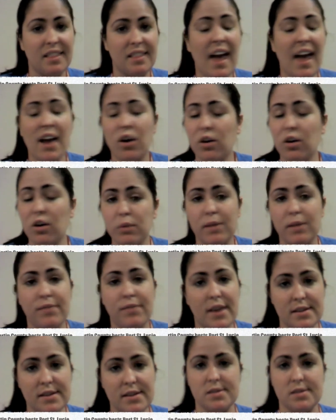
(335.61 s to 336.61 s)
They had all 3
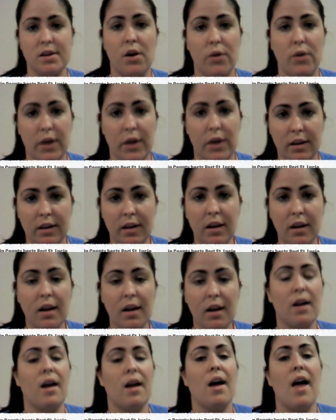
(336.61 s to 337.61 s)
phases going,
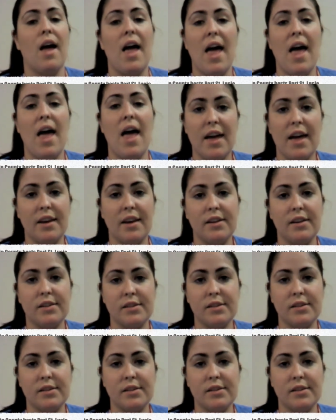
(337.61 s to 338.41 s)
and